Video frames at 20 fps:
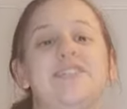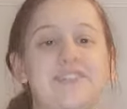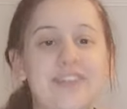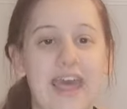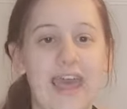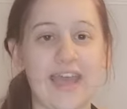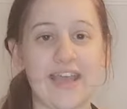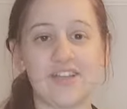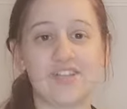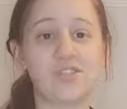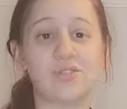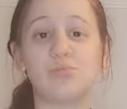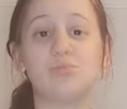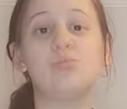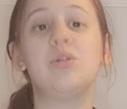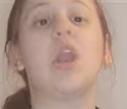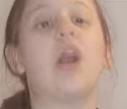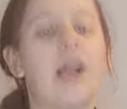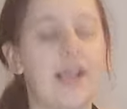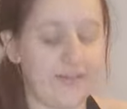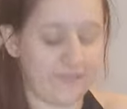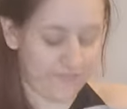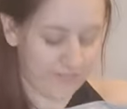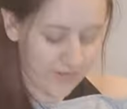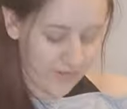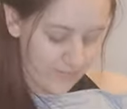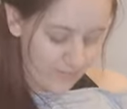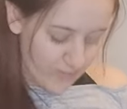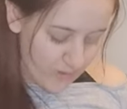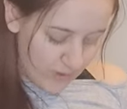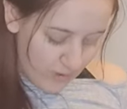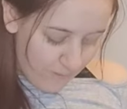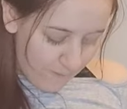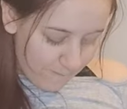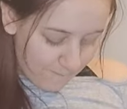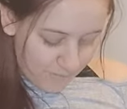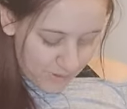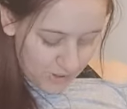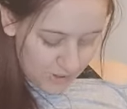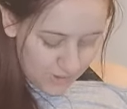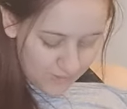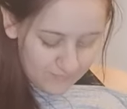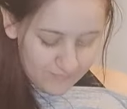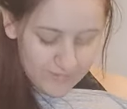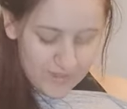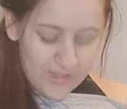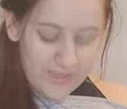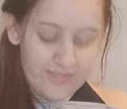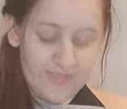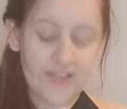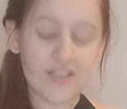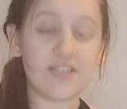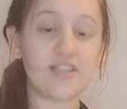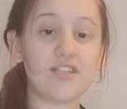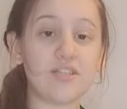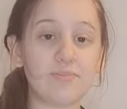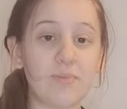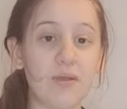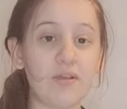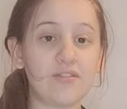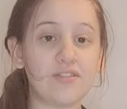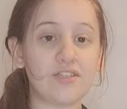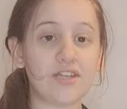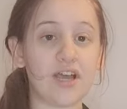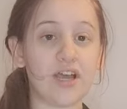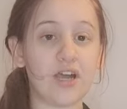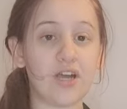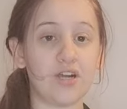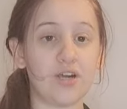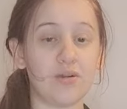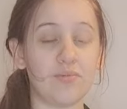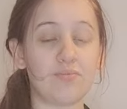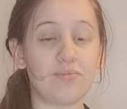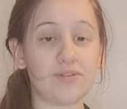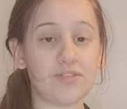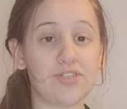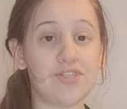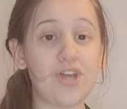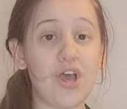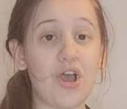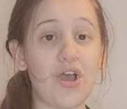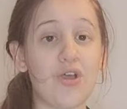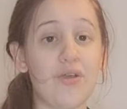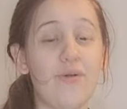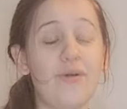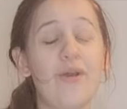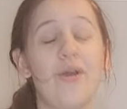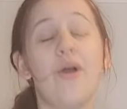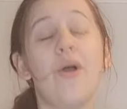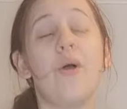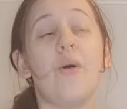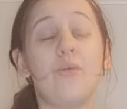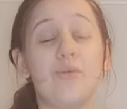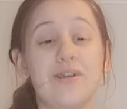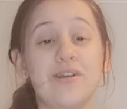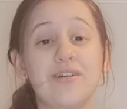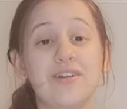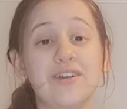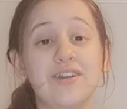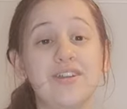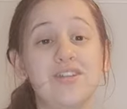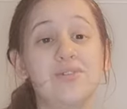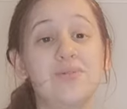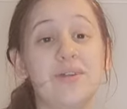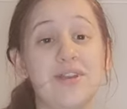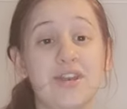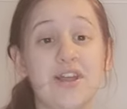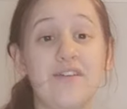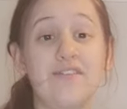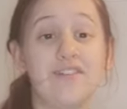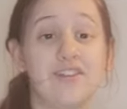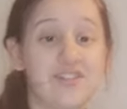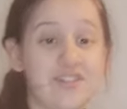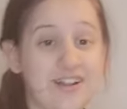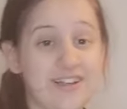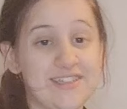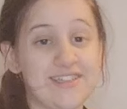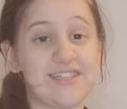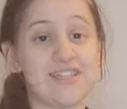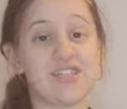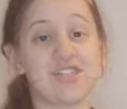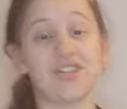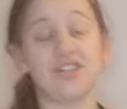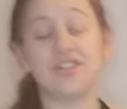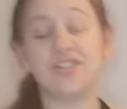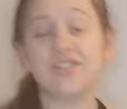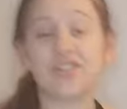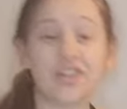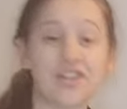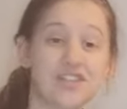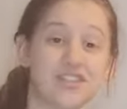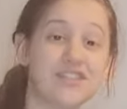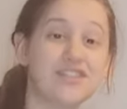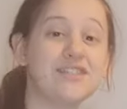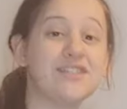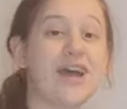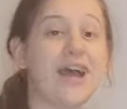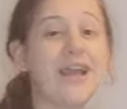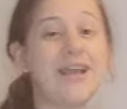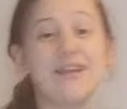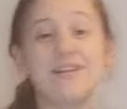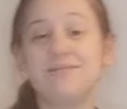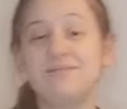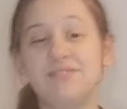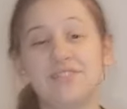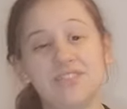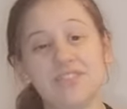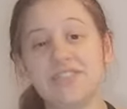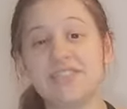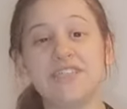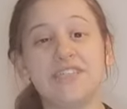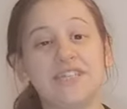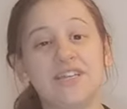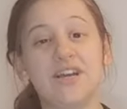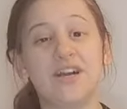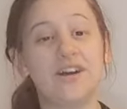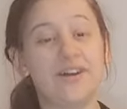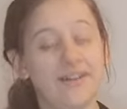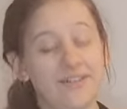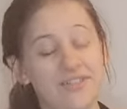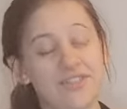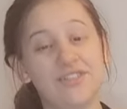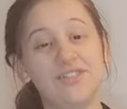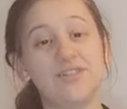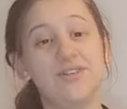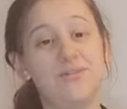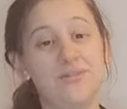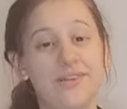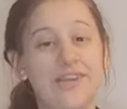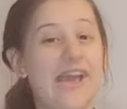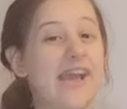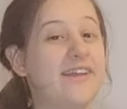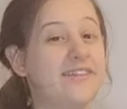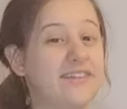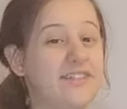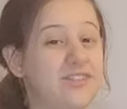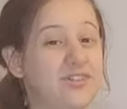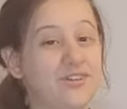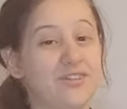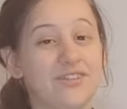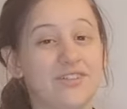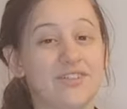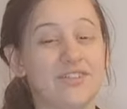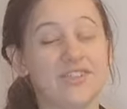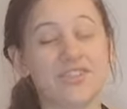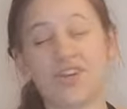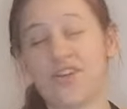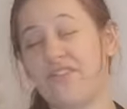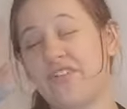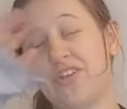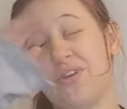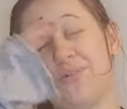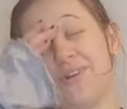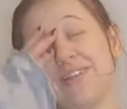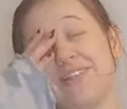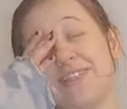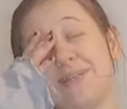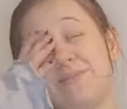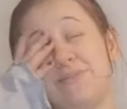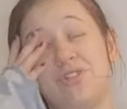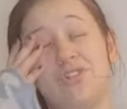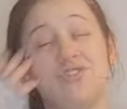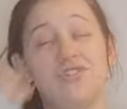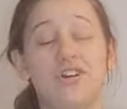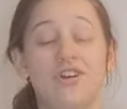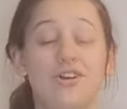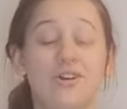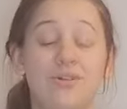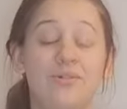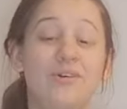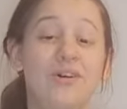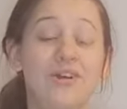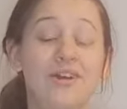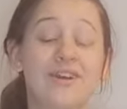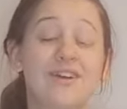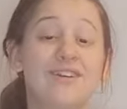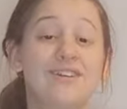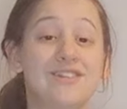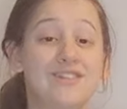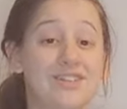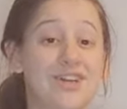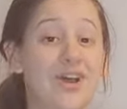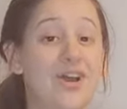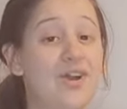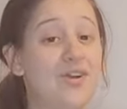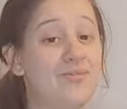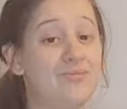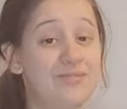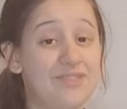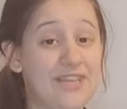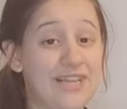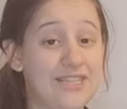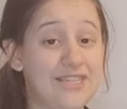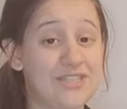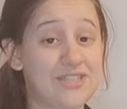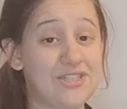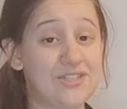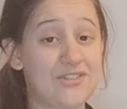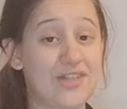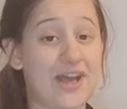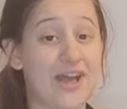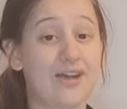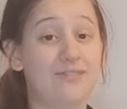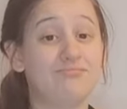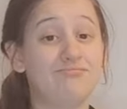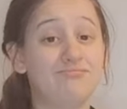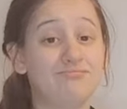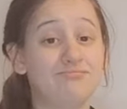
there, it's just life. But this is supposed to help. So we are going to do another transition because I just need to cut to getting these on because I don't think you want to see me struggle. So let's do that.